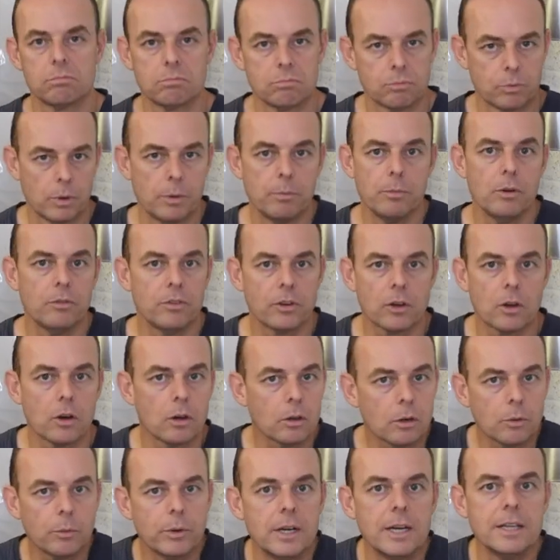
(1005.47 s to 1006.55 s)
we're moving
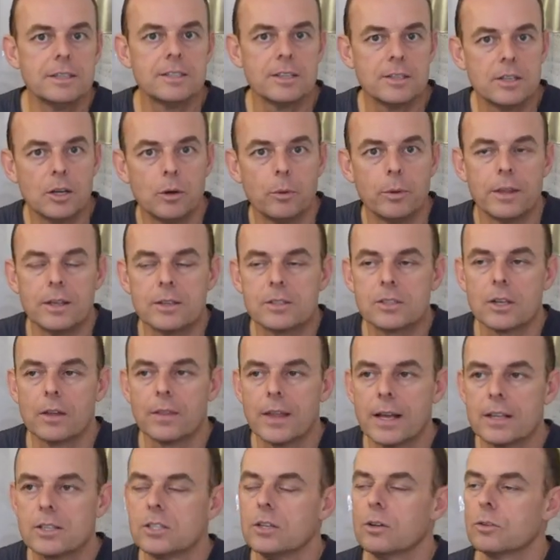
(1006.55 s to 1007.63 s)
on and we need to deal with it, so
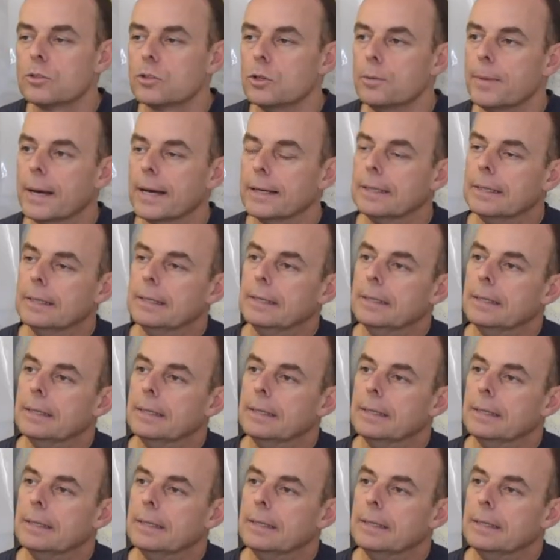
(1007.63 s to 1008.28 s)
that's not too bad.